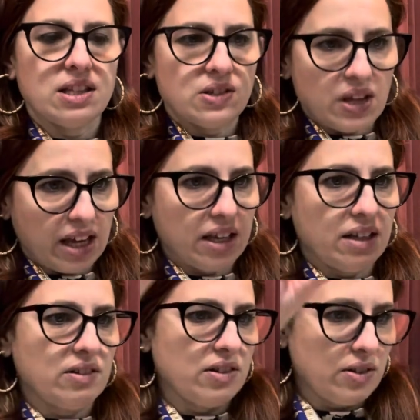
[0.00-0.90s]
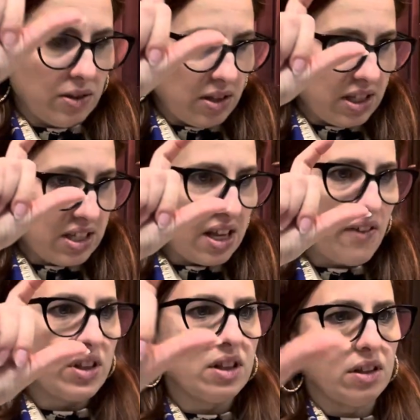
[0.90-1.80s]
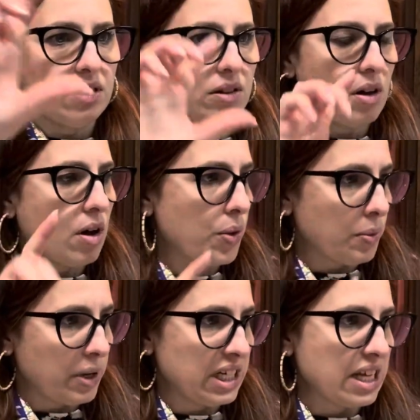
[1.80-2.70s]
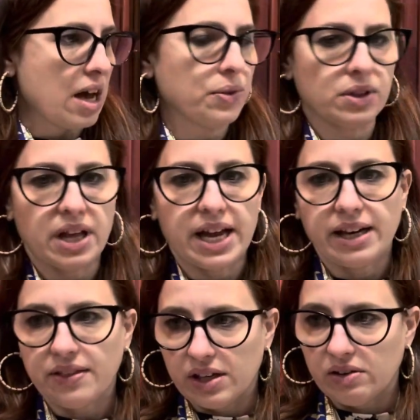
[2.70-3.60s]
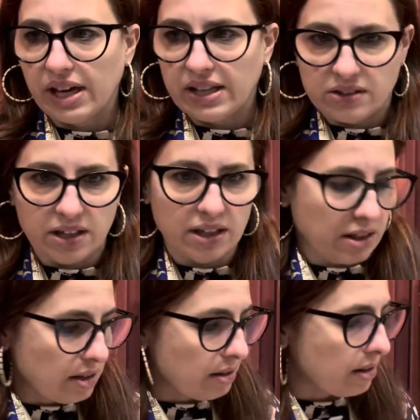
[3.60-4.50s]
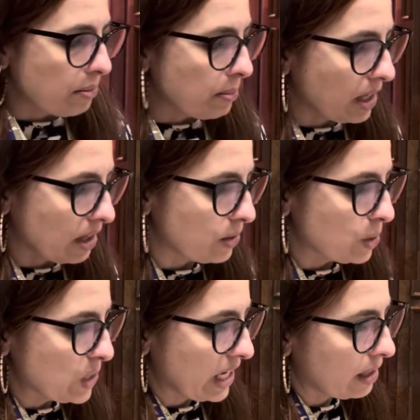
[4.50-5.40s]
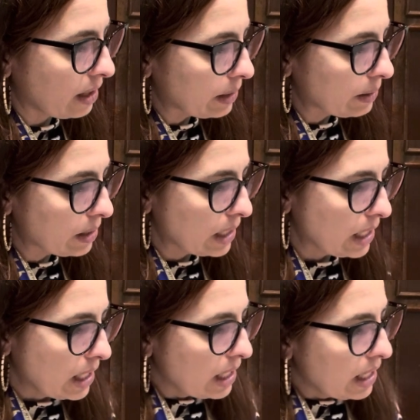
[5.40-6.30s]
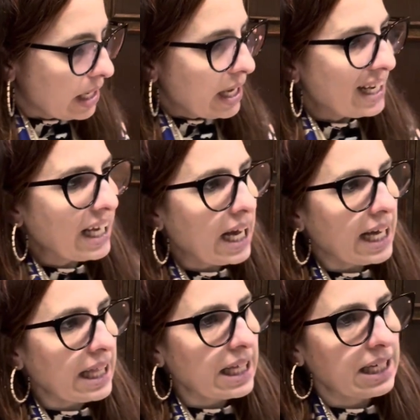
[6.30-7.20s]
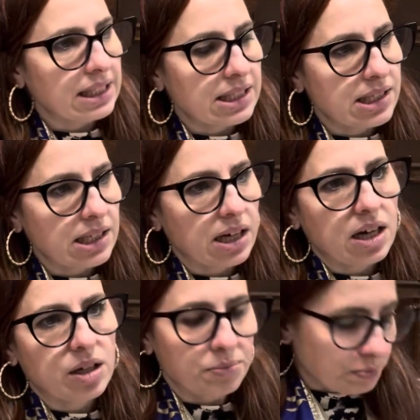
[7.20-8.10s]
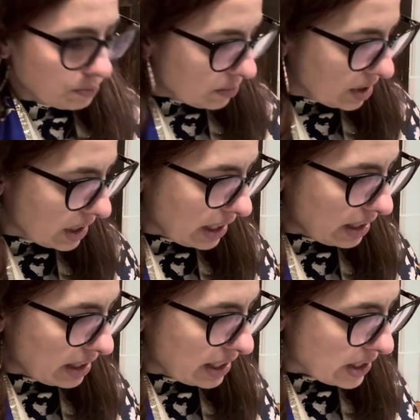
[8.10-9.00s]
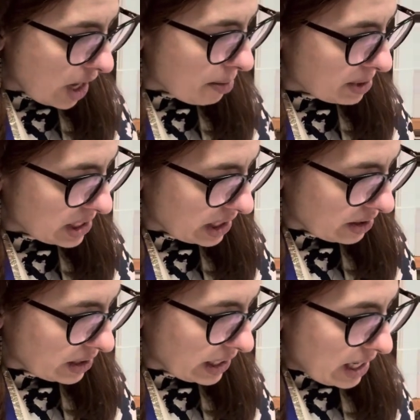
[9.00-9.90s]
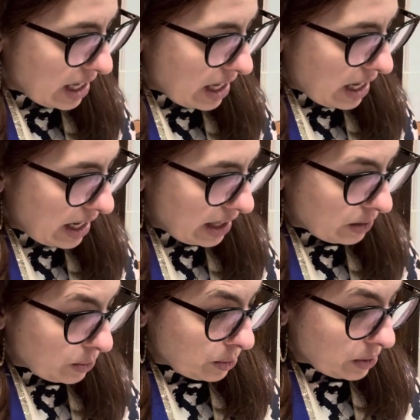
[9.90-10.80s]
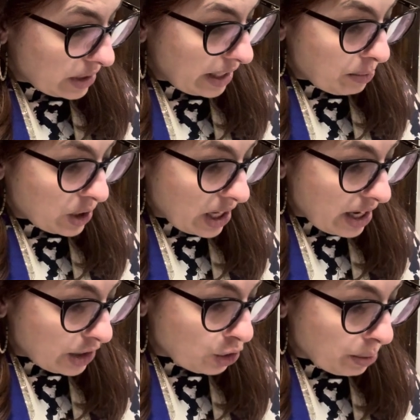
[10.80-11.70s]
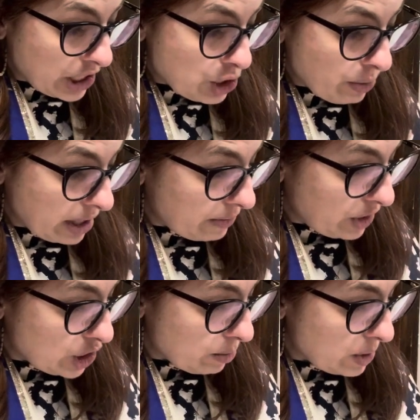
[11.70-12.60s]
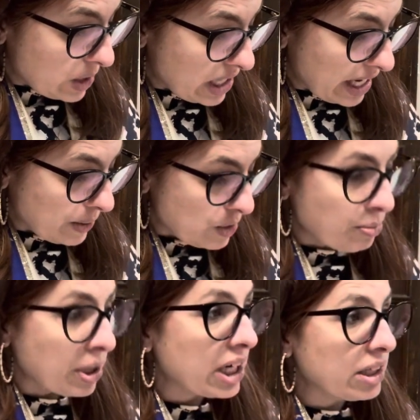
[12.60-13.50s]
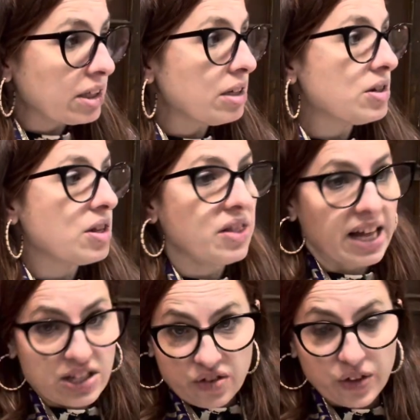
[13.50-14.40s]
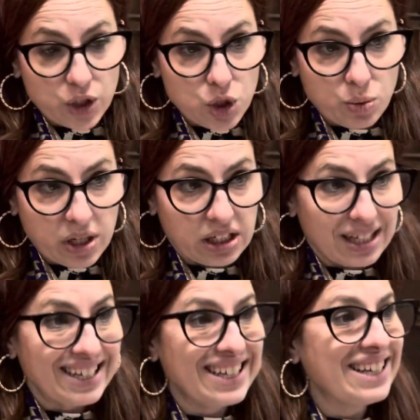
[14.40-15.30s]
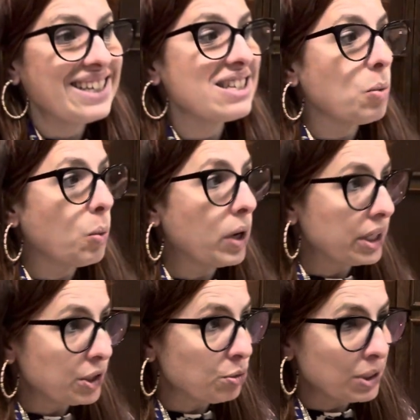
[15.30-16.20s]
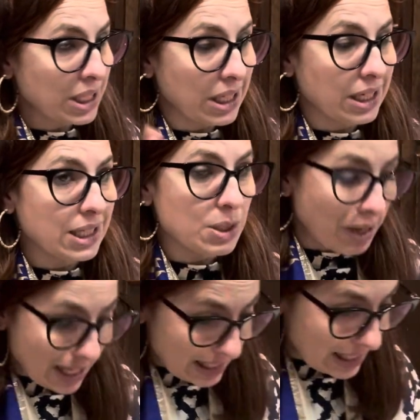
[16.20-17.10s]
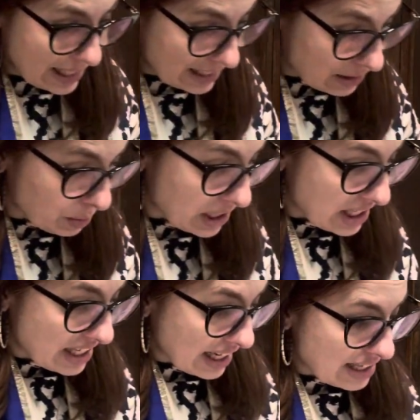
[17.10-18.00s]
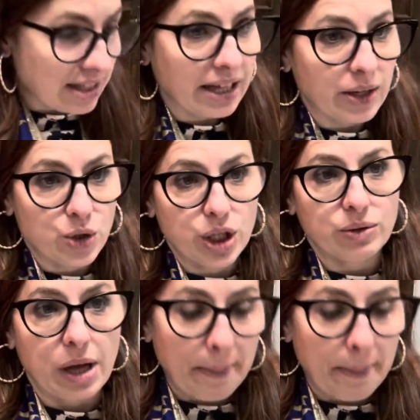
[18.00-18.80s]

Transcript: 2nd and the 7th, and all the way down the line. I think you guys can get the understanding. And he highlights in his commentary, I, the Lord, am your God, who brought you out of Egypt, the house of bondage. That's the first one, is 100% in his mind, connected with the 6th, thou shalt not